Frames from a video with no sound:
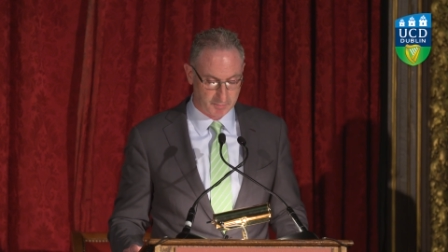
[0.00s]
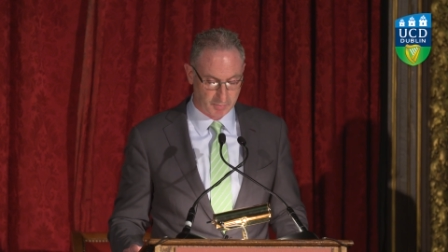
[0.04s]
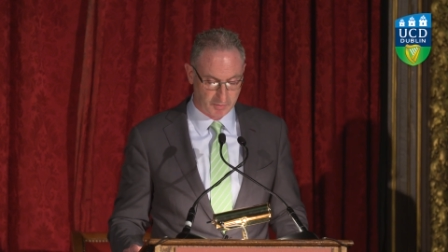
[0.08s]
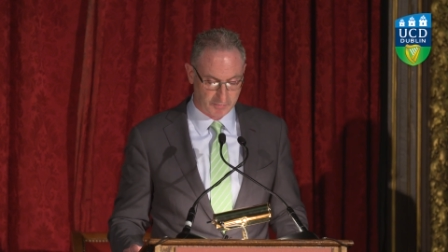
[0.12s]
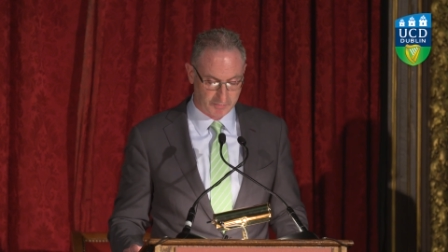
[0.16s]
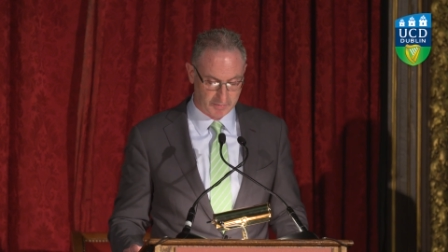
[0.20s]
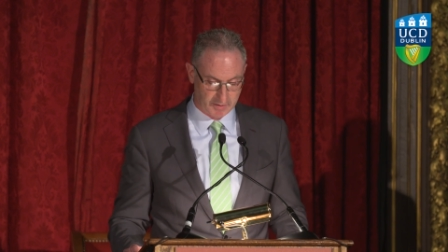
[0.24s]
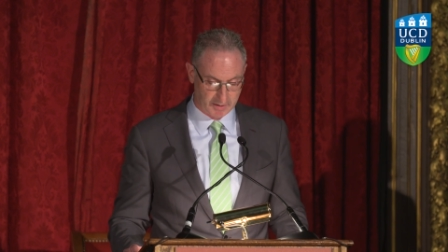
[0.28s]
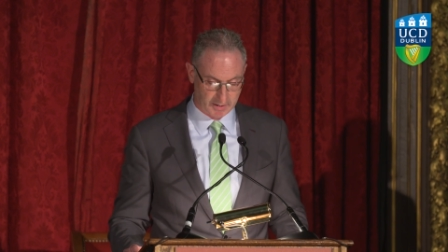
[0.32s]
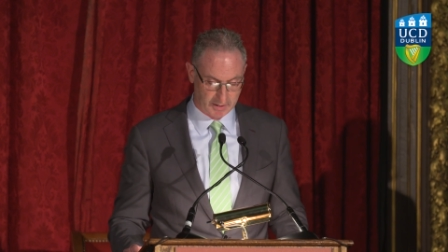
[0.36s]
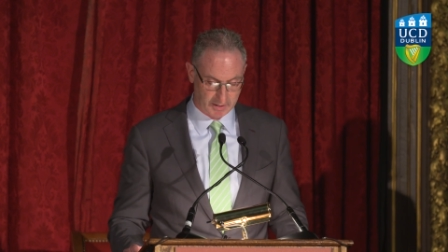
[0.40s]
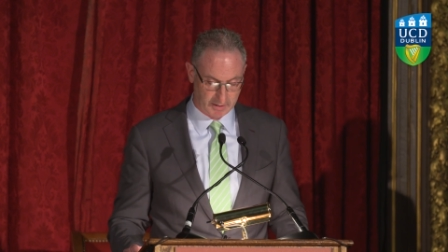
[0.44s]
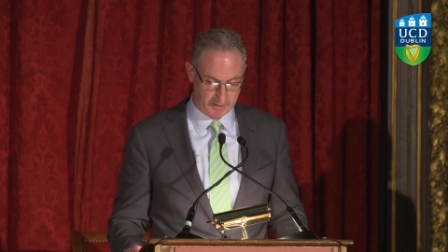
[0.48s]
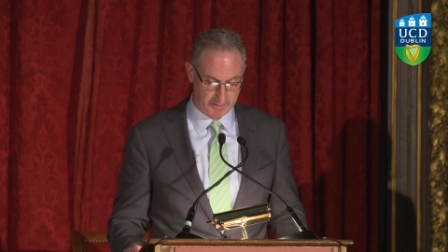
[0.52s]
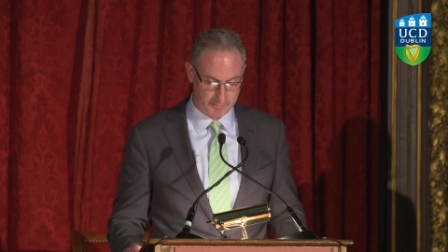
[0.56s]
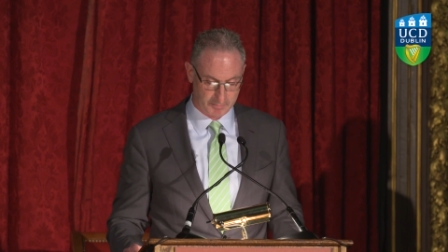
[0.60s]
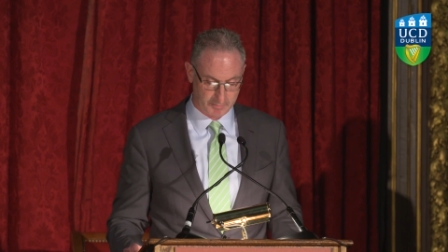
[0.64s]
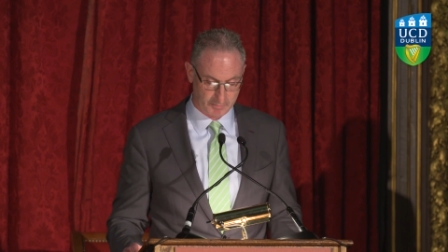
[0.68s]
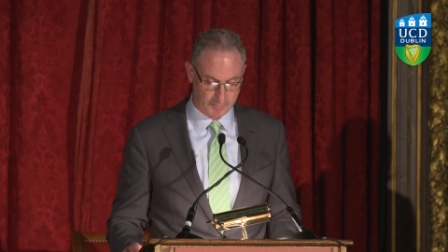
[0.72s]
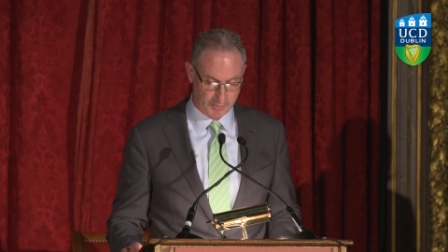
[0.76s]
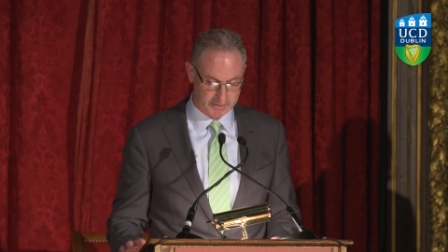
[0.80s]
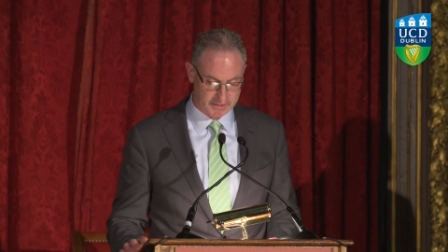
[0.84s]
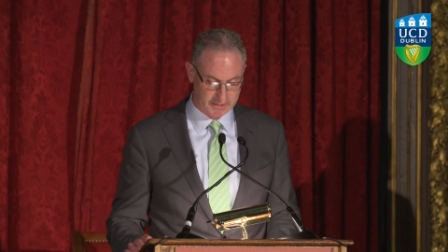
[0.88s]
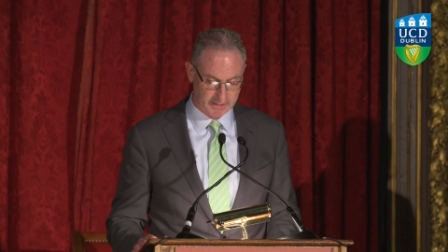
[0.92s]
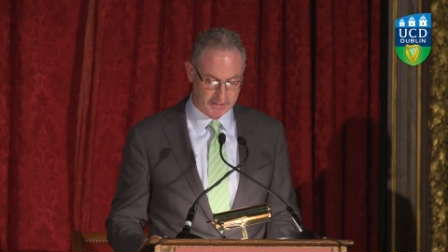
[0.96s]

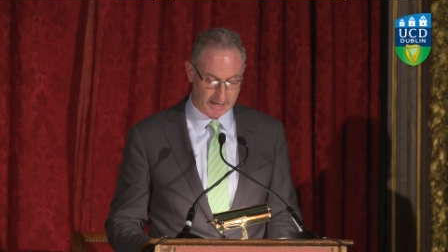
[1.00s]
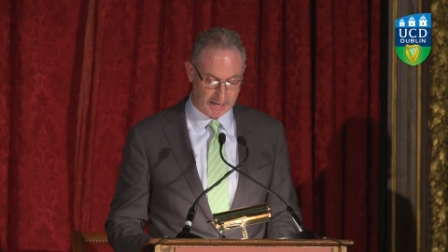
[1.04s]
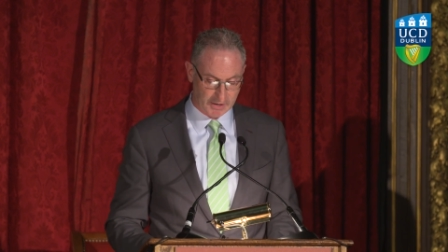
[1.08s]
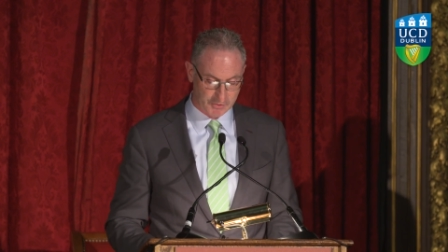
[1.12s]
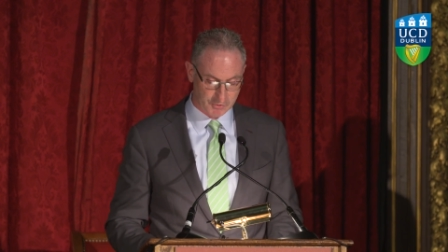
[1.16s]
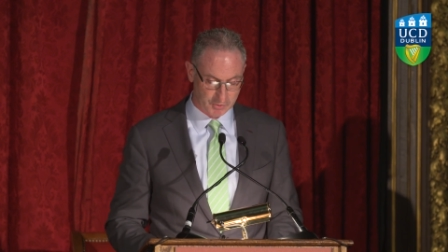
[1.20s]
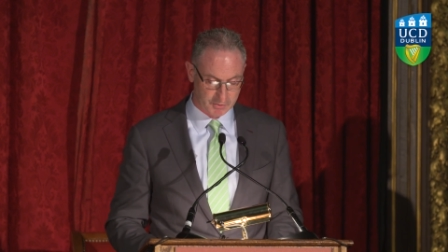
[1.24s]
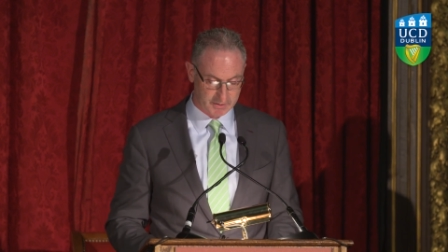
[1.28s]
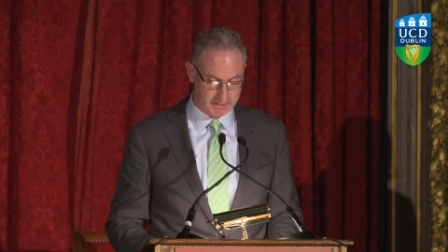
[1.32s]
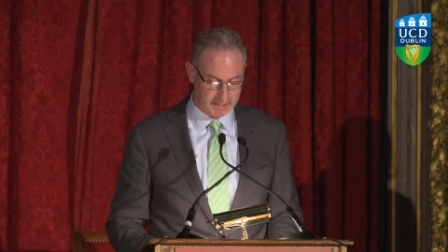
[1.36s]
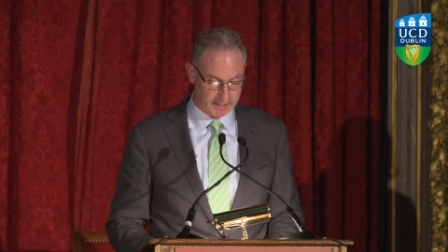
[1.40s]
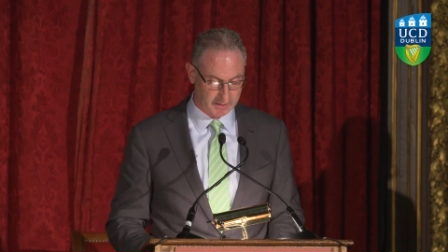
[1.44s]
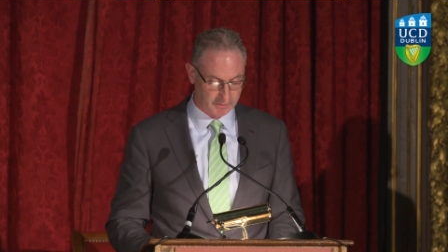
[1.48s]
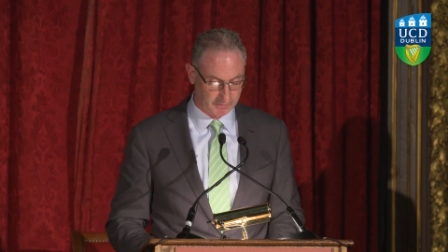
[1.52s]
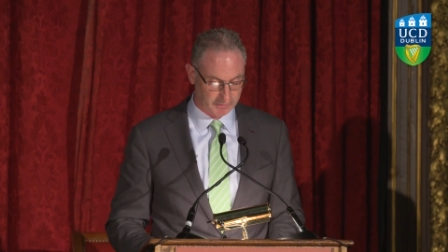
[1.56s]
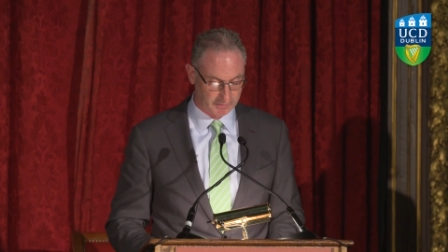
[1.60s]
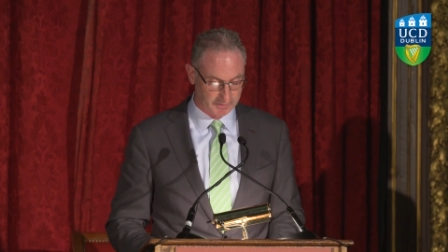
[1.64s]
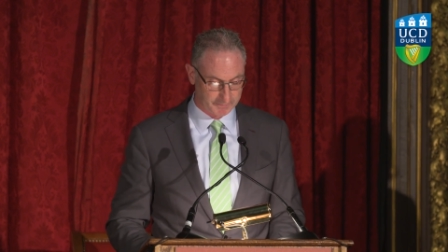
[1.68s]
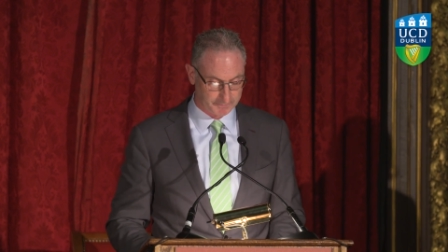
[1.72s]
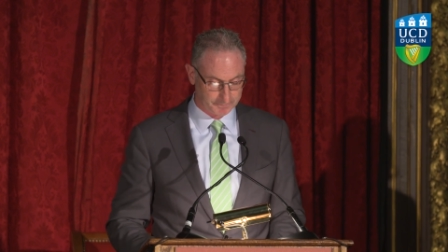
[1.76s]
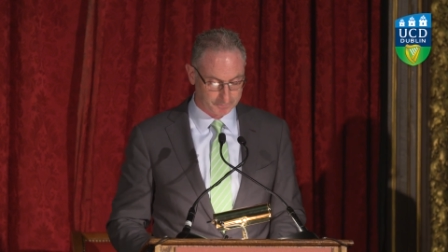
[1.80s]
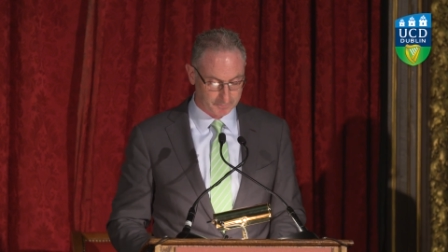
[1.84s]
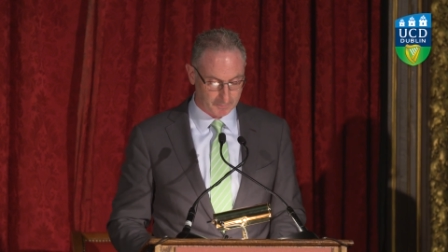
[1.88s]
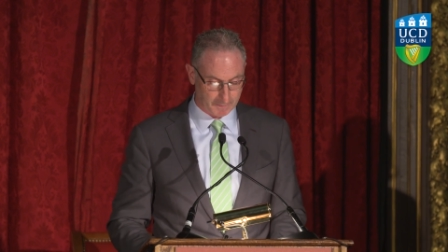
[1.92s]
President Andrew Deeks.